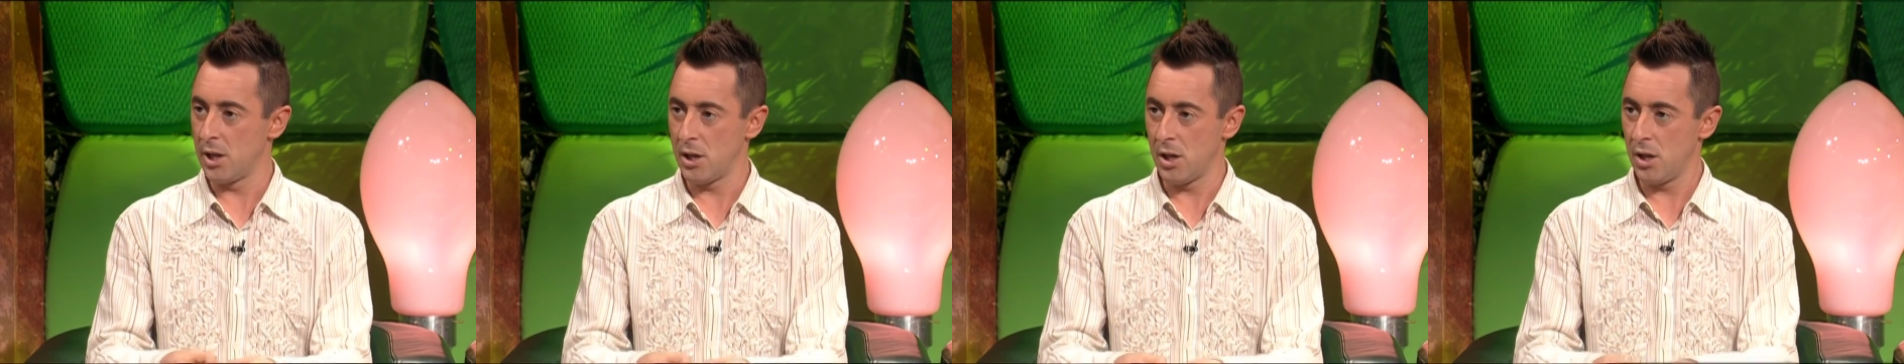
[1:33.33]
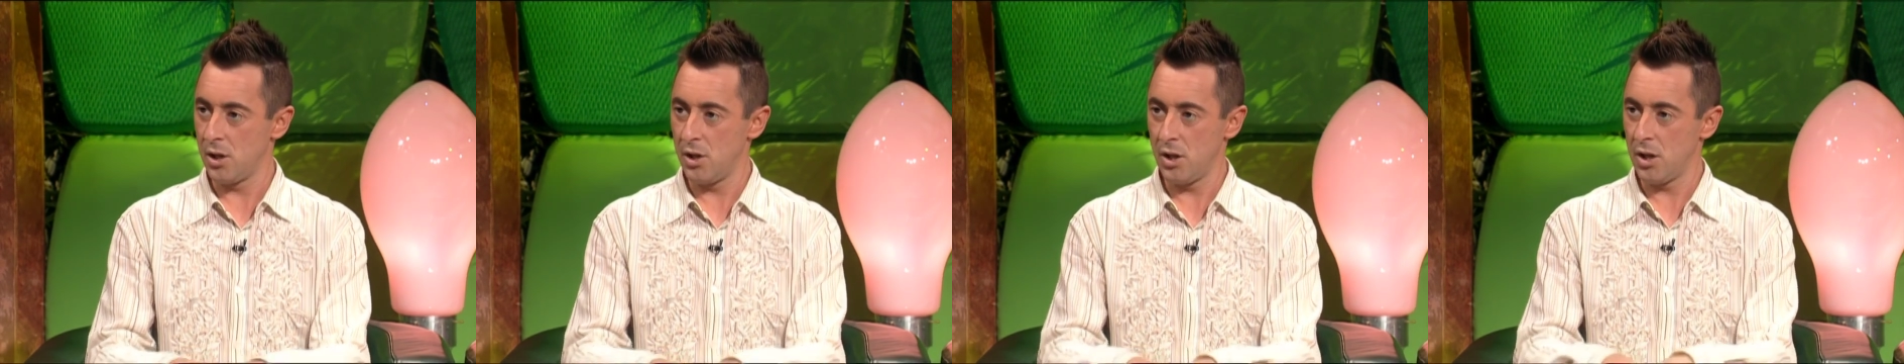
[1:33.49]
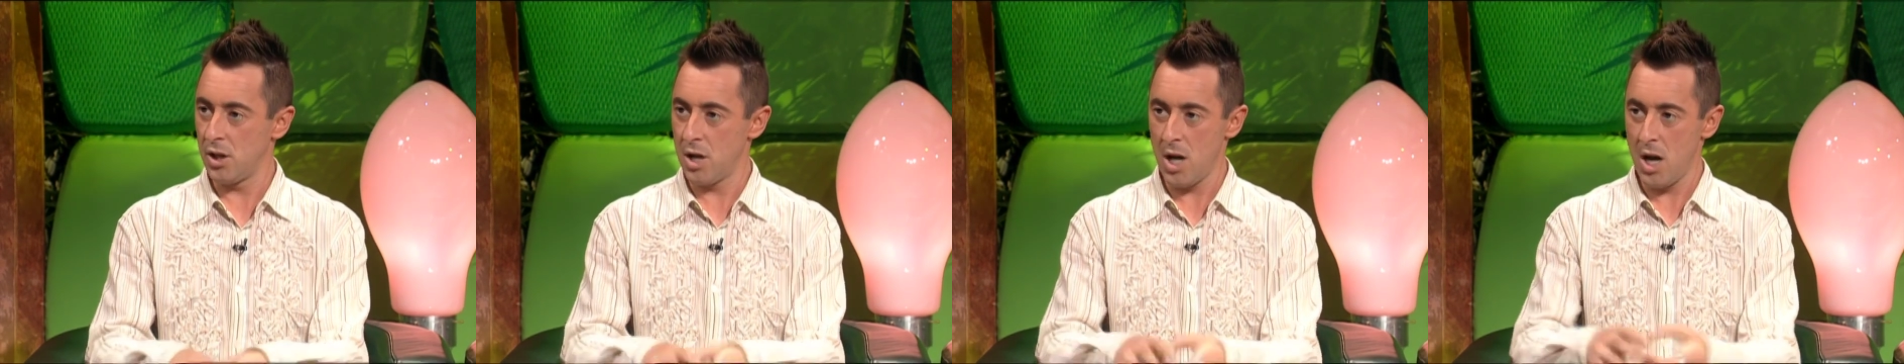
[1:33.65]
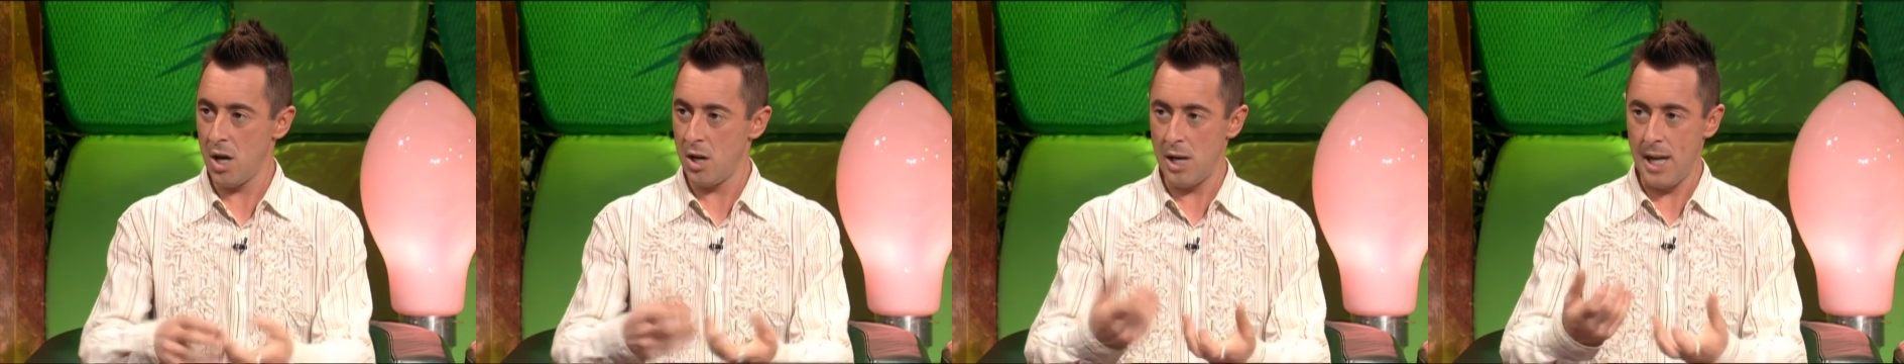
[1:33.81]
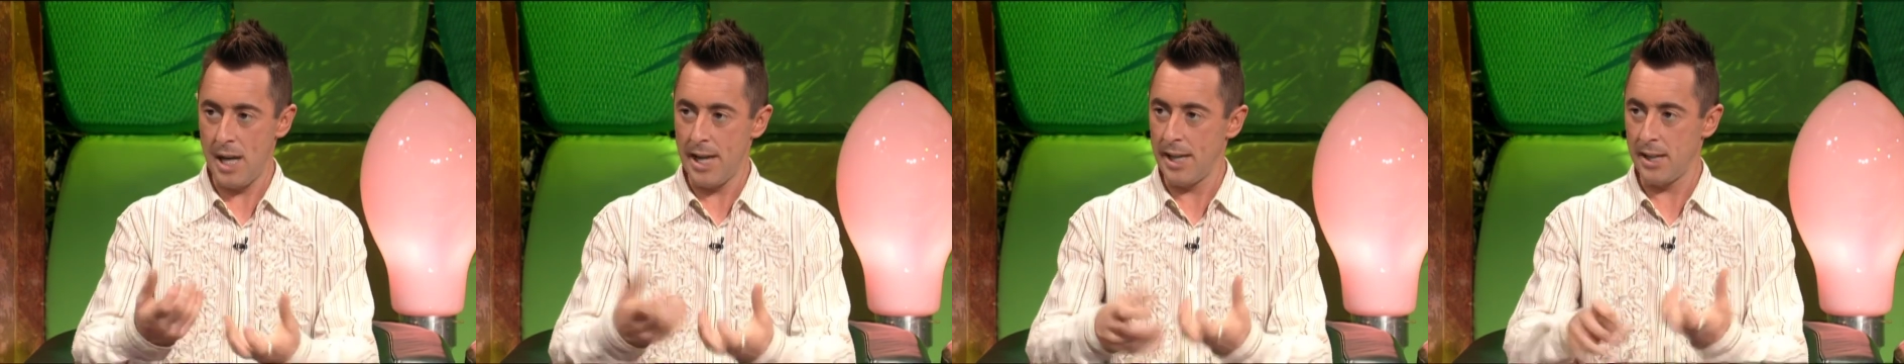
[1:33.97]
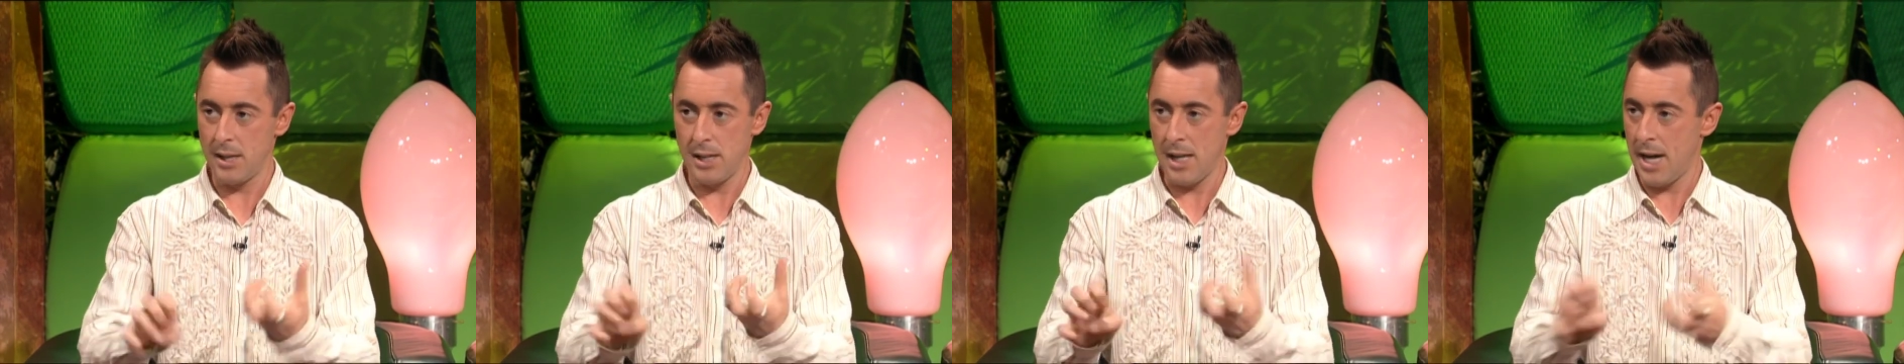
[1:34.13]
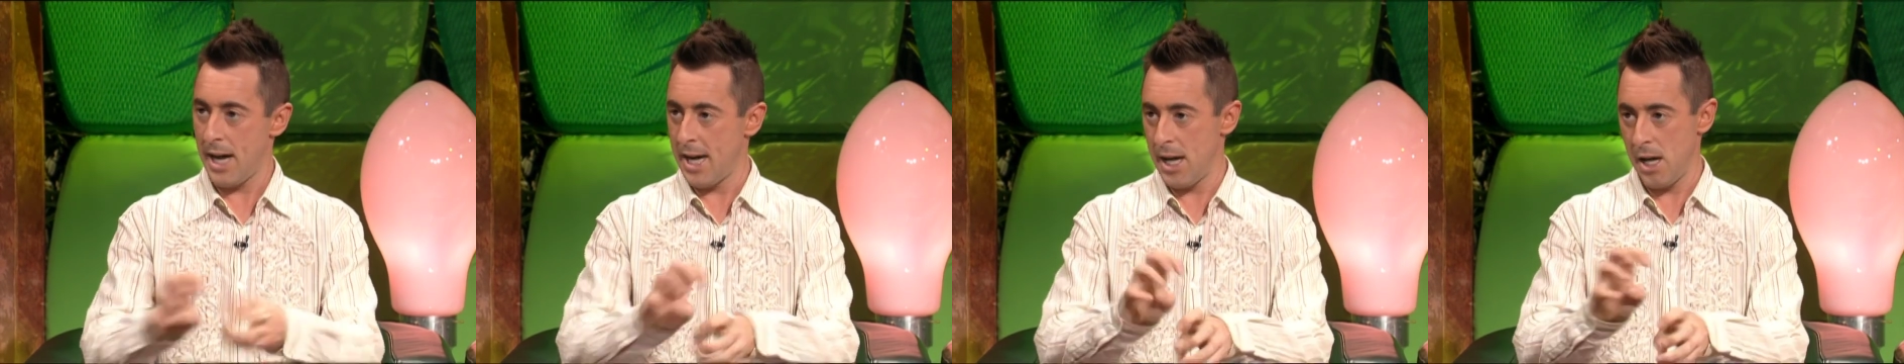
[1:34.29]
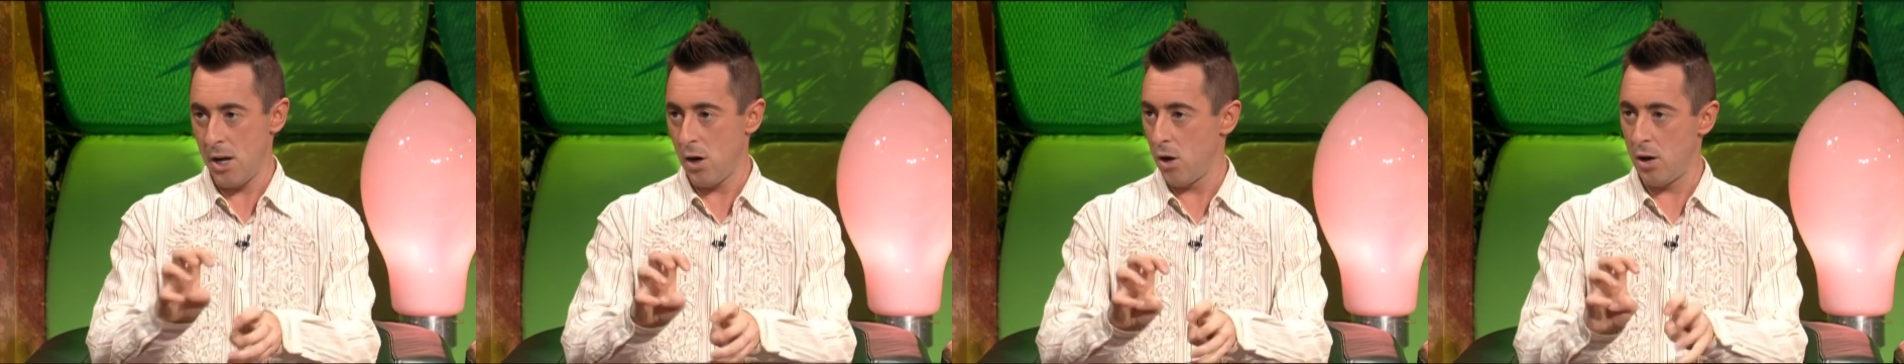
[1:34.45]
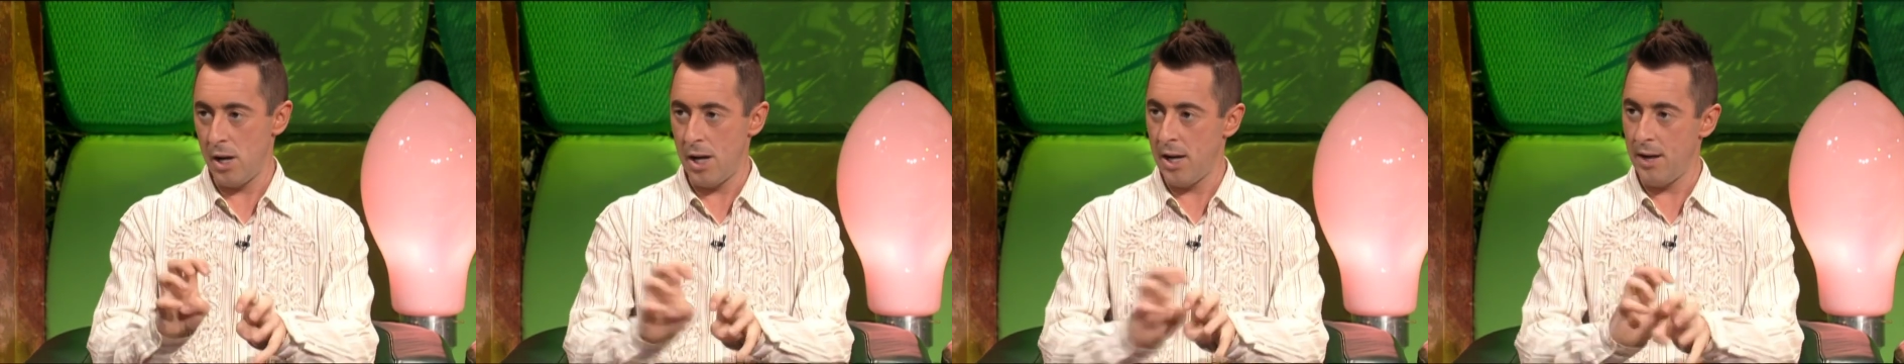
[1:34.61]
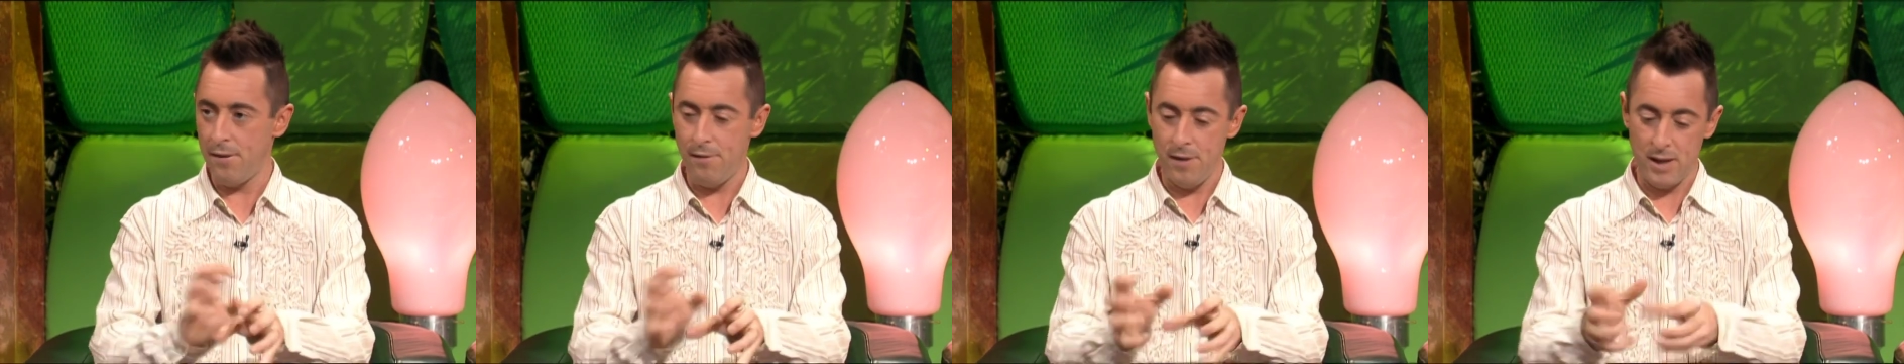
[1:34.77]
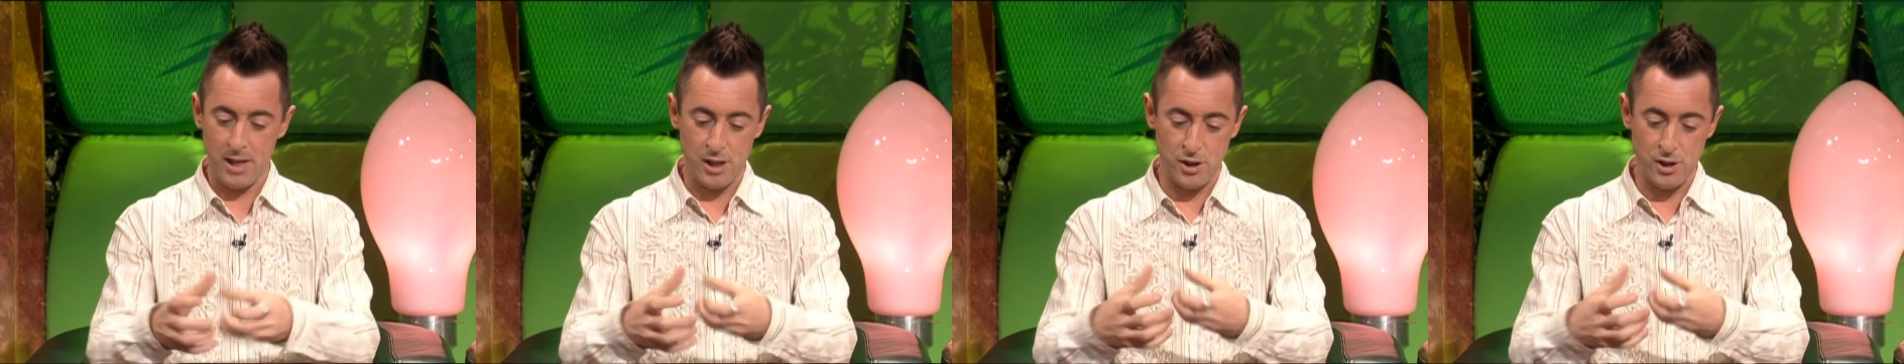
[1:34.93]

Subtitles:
Because you can't like tie it or anything.